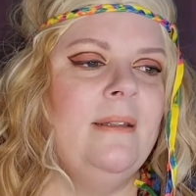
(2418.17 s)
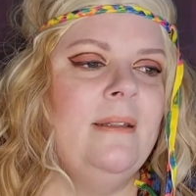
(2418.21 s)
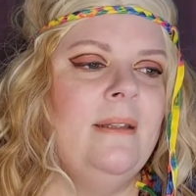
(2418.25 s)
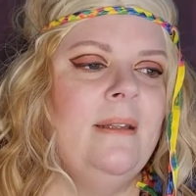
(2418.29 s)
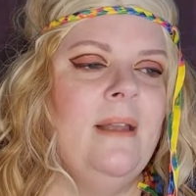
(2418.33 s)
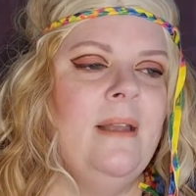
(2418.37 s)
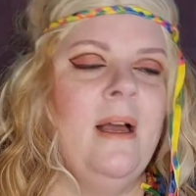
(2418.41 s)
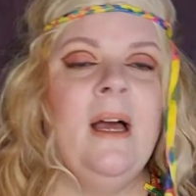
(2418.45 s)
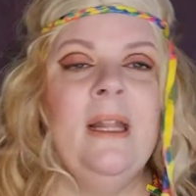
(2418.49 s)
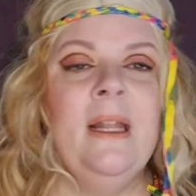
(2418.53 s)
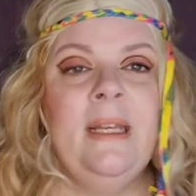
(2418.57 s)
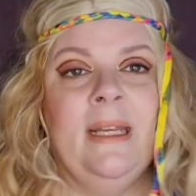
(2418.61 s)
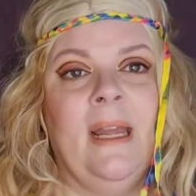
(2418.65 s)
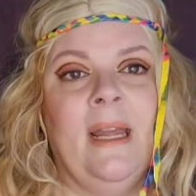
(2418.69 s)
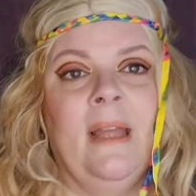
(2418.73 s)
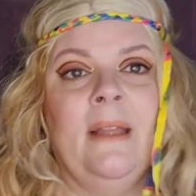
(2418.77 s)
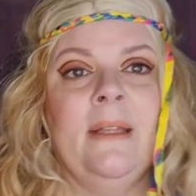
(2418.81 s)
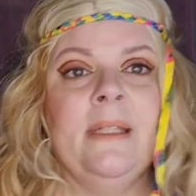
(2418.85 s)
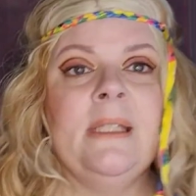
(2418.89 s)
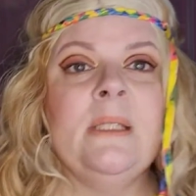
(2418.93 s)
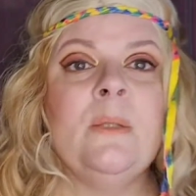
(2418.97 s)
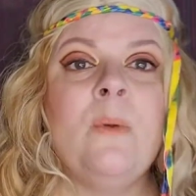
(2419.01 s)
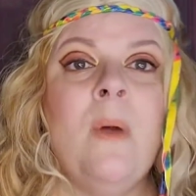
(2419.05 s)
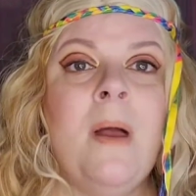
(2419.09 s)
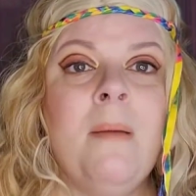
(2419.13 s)
the Honey
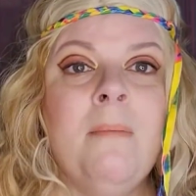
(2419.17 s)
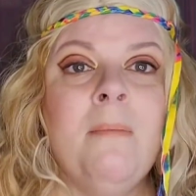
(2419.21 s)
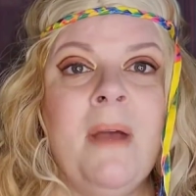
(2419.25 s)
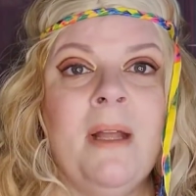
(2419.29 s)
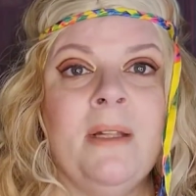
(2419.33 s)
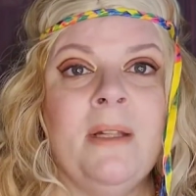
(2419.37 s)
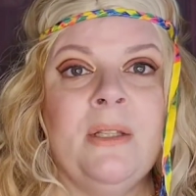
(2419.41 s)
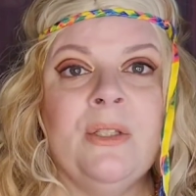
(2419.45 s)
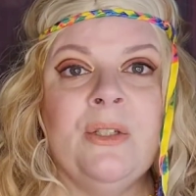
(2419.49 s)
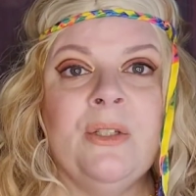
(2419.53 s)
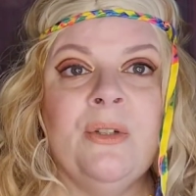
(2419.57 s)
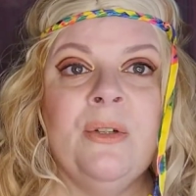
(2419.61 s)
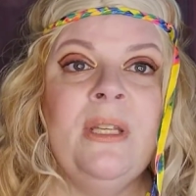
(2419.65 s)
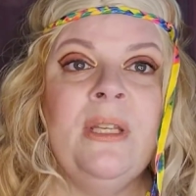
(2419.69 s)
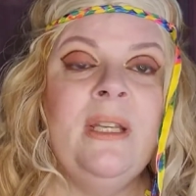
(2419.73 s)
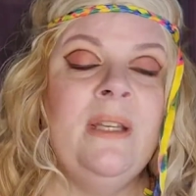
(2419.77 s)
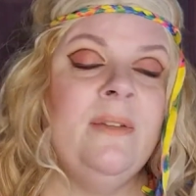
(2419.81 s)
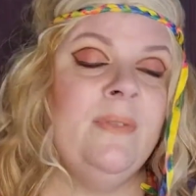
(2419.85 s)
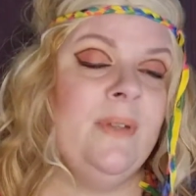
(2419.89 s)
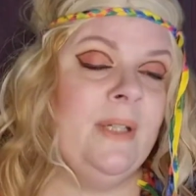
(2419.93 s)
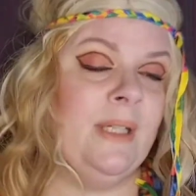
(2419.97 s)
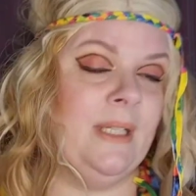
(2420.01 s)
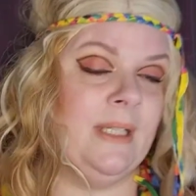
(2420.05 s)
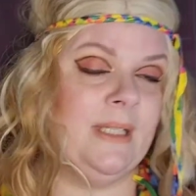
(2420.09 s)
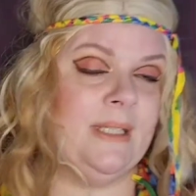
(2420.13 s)
Island Swamp Monster
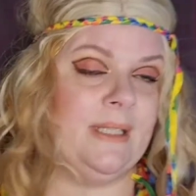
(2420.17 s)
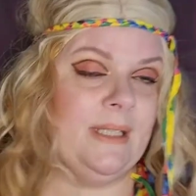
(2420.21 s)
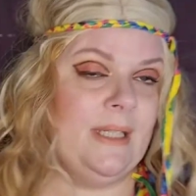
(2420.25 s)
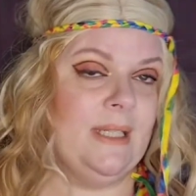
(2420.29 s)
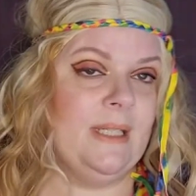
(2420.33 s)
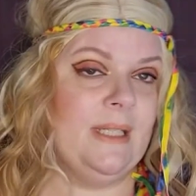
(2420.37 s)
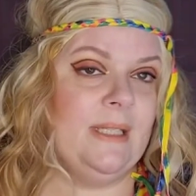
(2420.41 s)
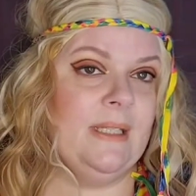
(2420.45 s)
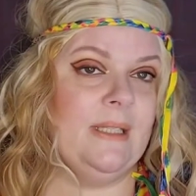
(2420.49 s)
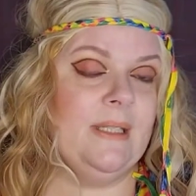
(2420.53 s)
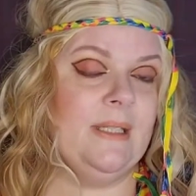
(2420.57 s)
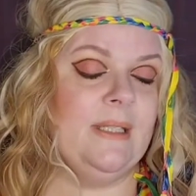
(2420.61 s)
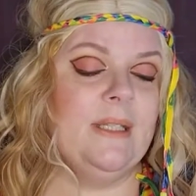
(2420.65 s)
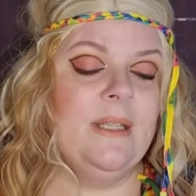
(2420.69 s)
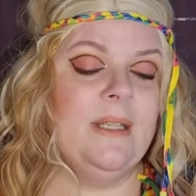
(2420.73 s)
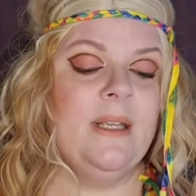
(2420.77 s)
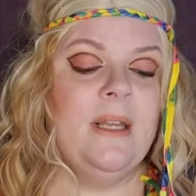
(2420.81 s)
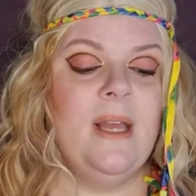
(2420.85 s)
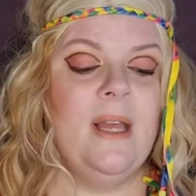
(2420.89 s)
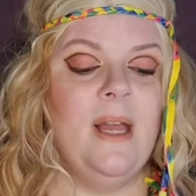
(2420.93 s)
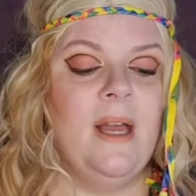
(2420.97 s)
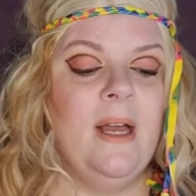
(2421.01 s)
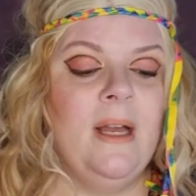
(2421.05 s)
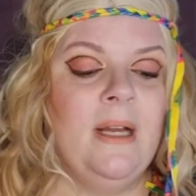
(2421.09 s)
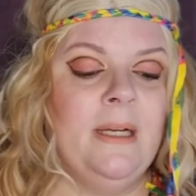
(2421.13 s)
even exists.
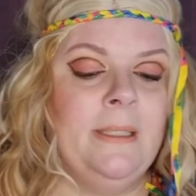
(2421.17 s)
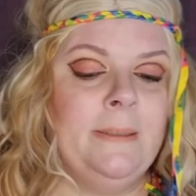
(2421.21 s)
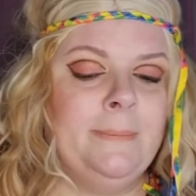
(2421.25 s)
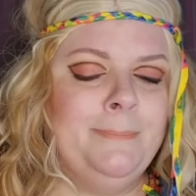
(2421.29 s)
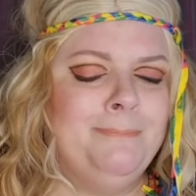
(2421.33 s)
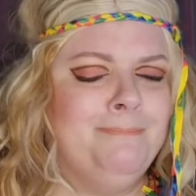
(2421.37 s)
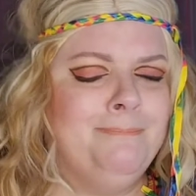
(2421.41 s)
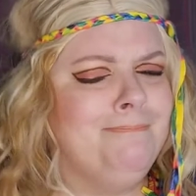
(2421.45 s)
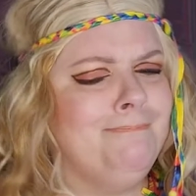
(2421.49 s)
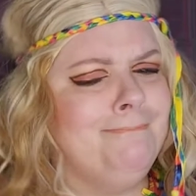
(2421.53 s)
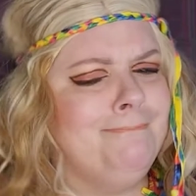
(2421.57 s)
I